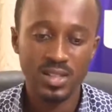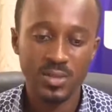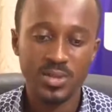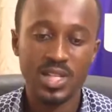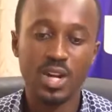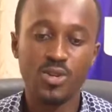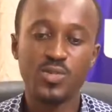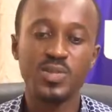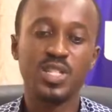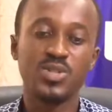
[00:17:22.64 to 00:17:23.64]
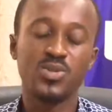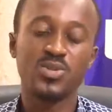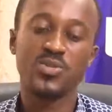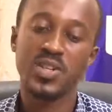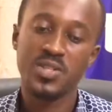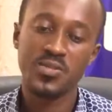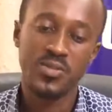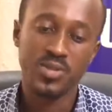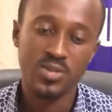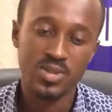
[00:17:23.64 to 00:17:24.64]
which are grouped into, first and
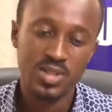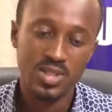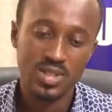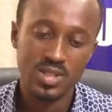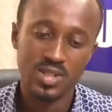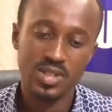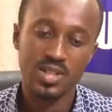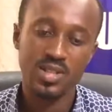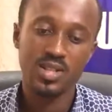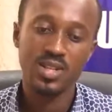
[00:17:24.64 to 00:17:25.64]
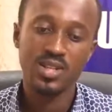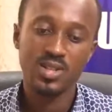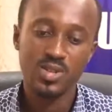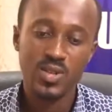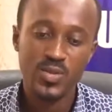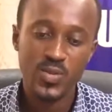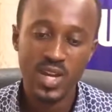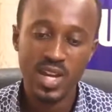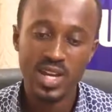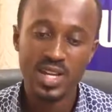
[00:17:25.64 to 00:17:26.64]
foremost,
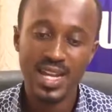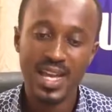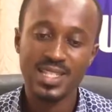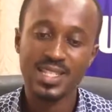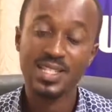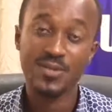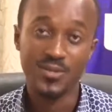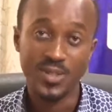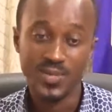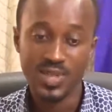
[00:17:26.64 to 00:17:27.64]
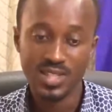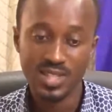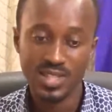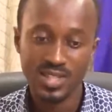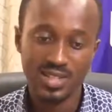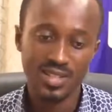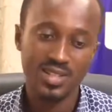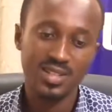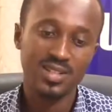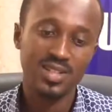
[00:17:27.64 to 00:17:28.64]
software license infringement,
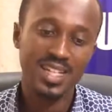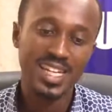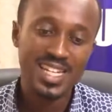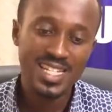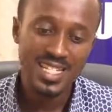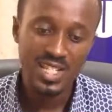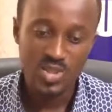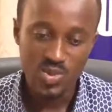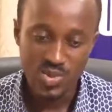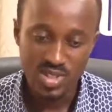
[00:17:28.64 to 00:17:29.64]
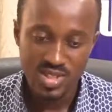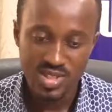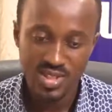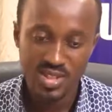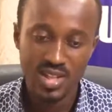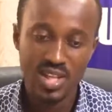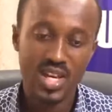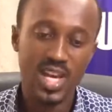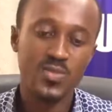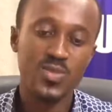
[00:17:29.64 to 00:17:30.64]
illicit use,
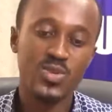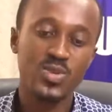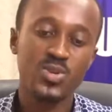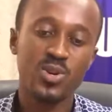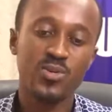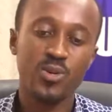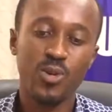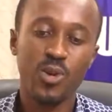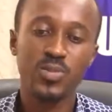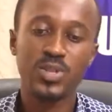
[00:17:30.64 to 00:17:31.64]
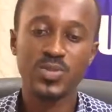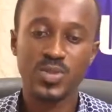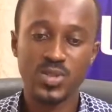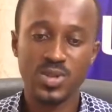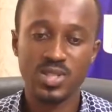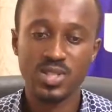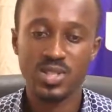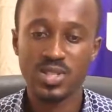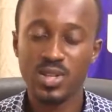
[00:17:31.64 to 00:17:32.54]
and misuse of corporate resources.